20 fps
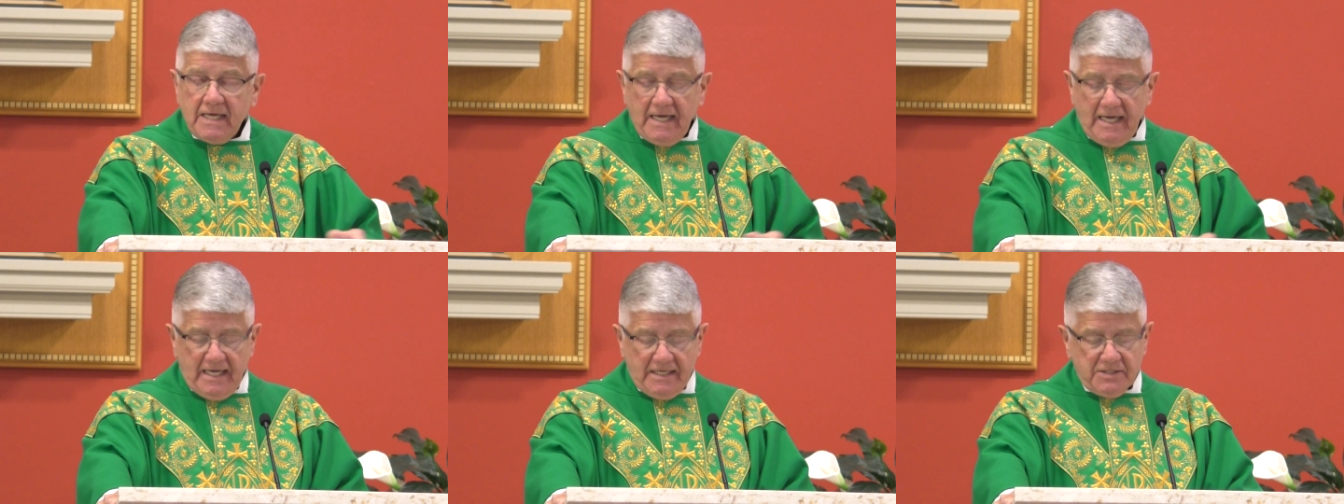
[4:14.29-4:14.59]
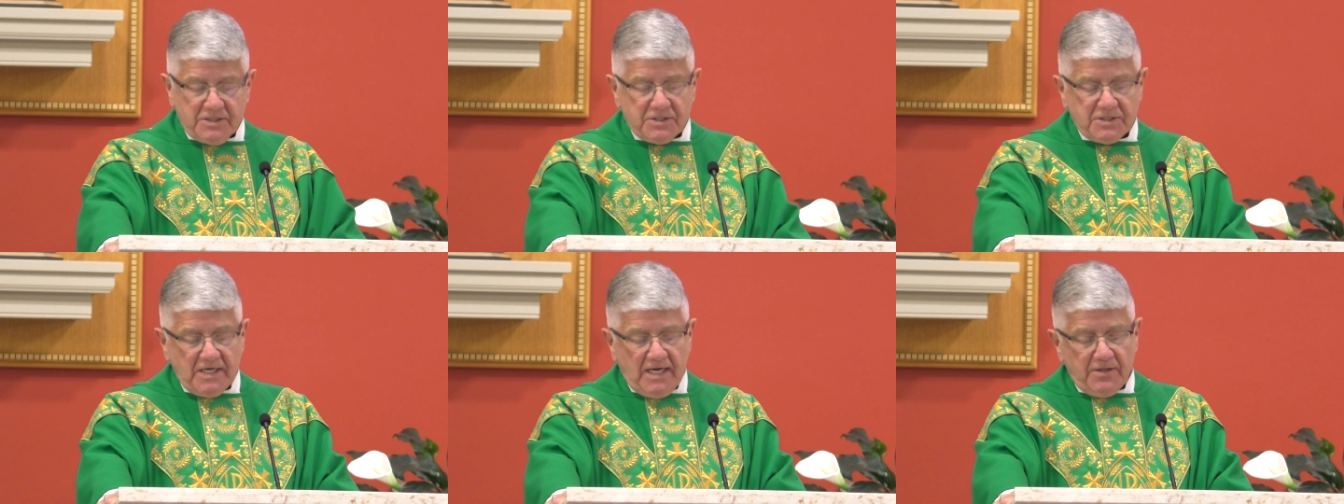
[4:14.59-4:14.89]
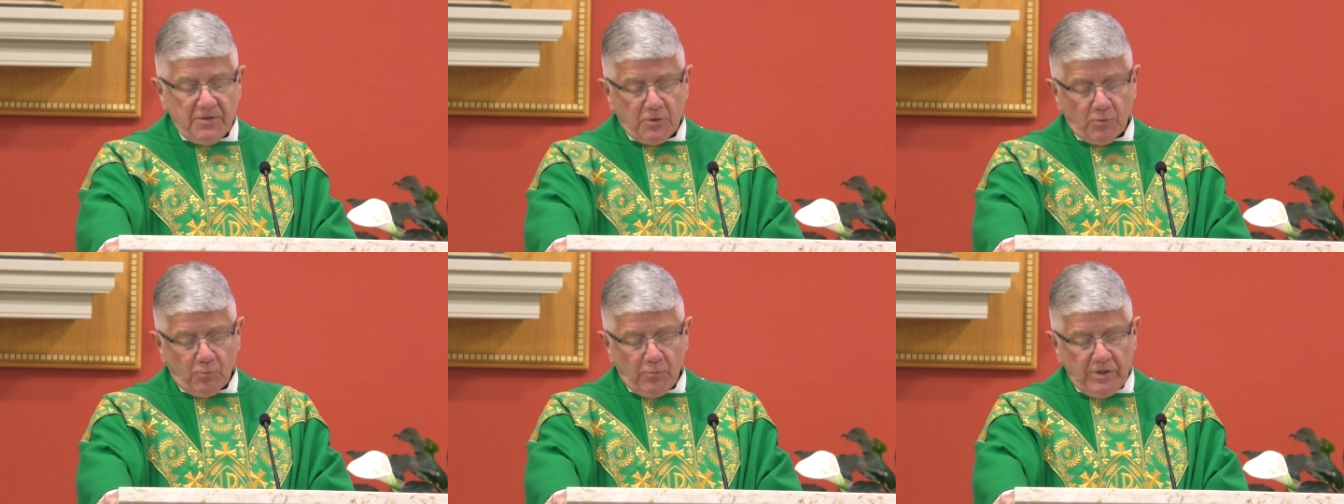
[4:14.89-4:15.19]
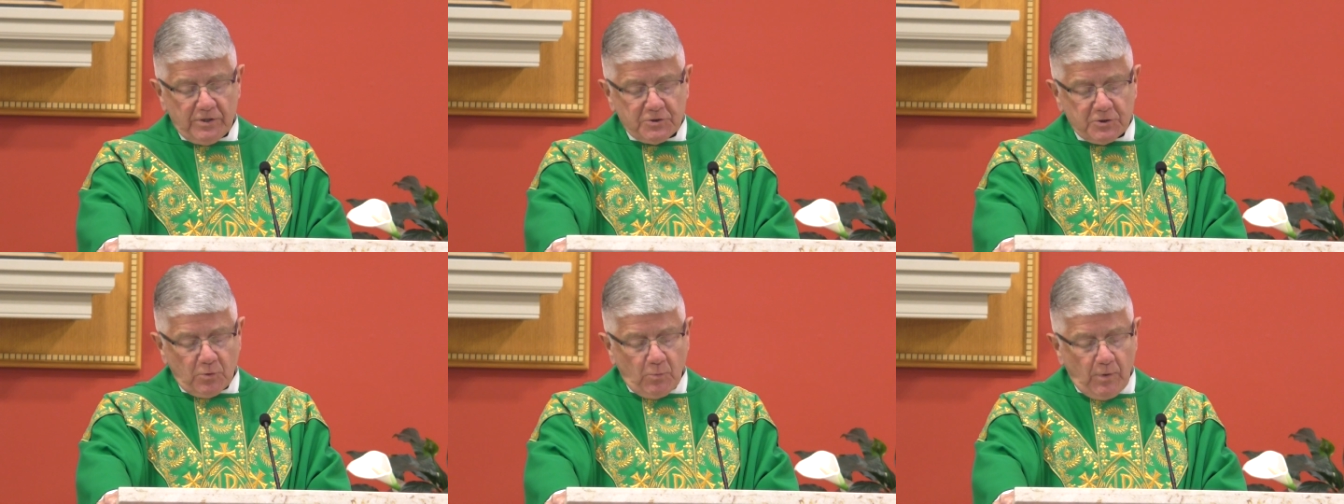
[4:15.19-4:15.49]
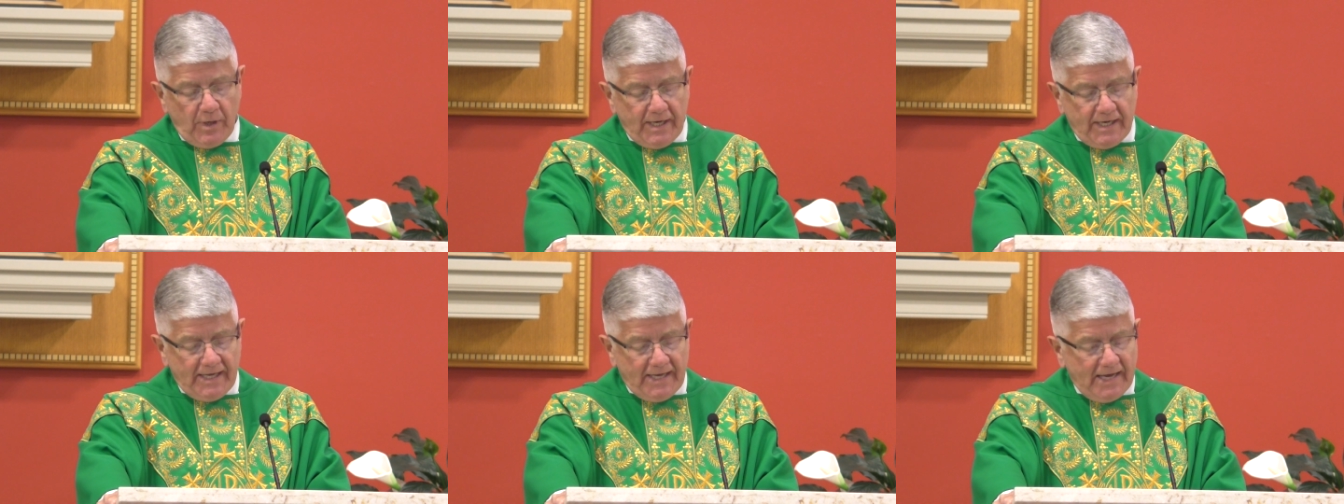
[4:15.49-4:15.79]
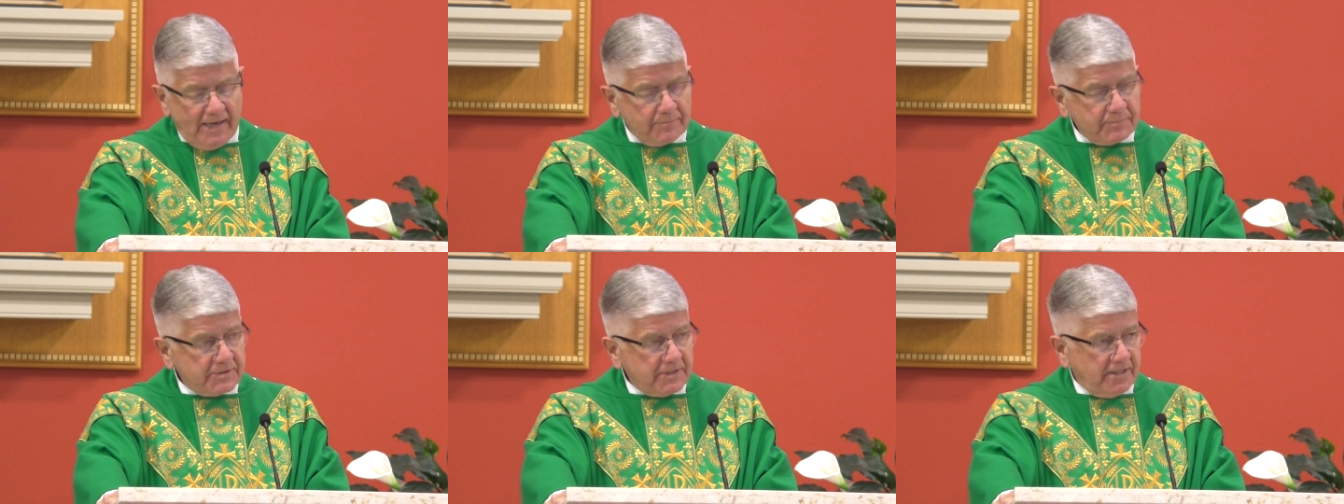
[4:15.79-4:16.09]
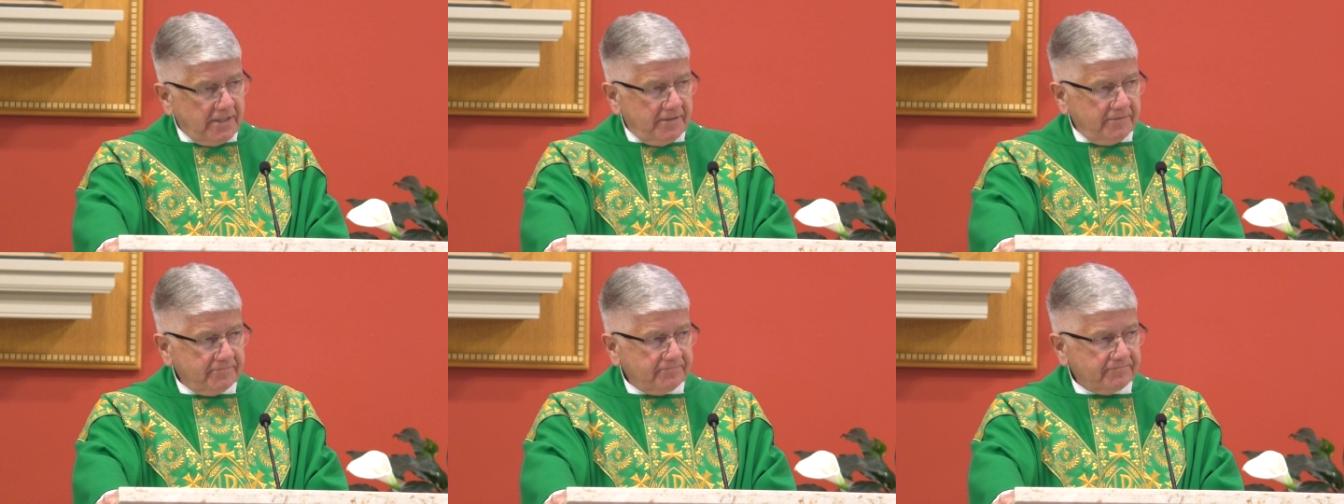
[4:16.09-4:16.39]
and send the rich away empty.